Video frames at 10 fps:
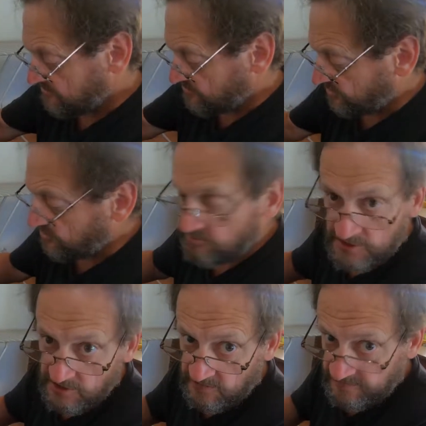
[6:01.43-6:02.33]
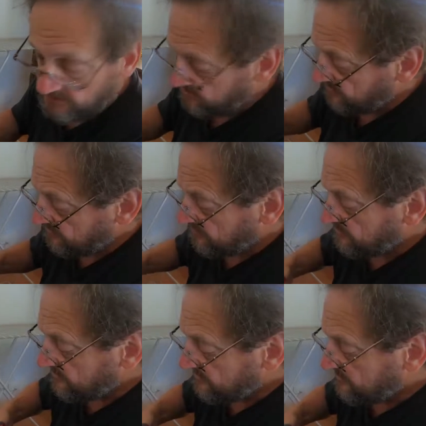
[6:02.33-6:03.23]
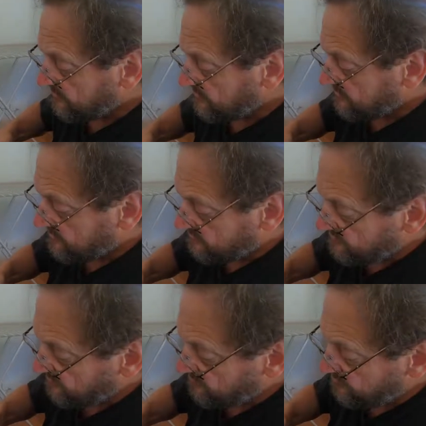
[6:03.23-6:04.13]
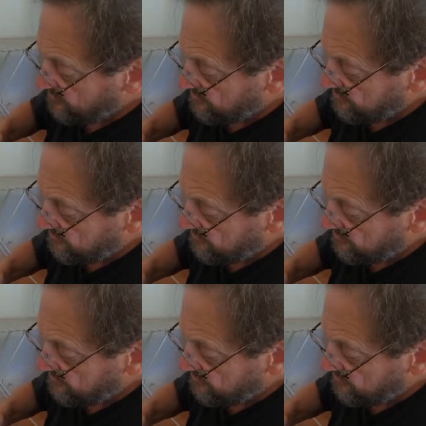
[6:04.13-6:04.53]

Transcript: But I've got my coffee. I'll save me beer